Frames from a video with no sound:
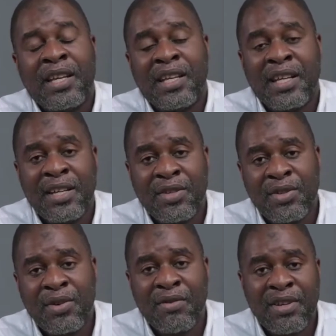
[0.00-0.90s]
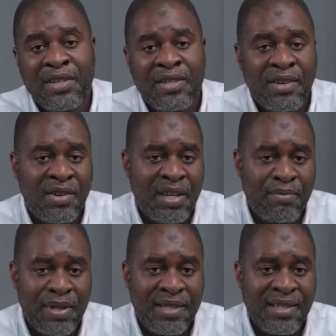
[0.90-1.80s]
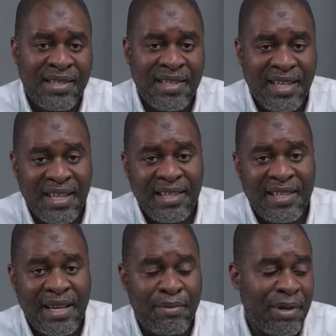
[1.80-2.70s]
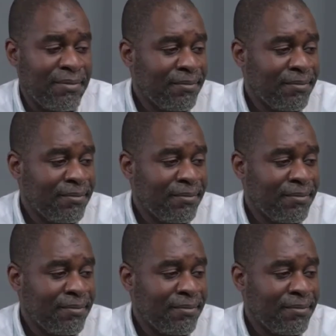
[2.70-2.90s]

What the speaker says: in case you are registering a business in Zambia.